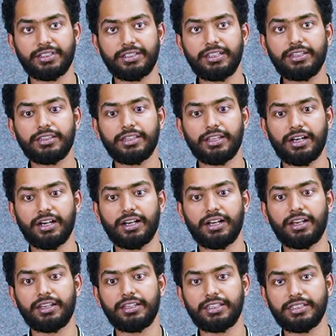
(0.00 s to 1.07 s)
the
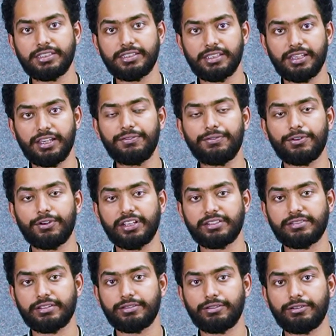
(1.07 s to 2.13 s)
ECF or
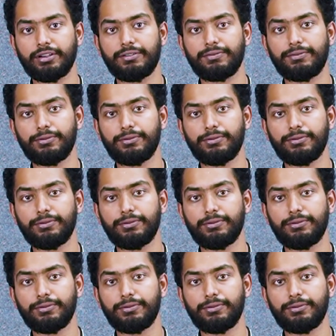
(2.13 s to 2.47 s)
extracellular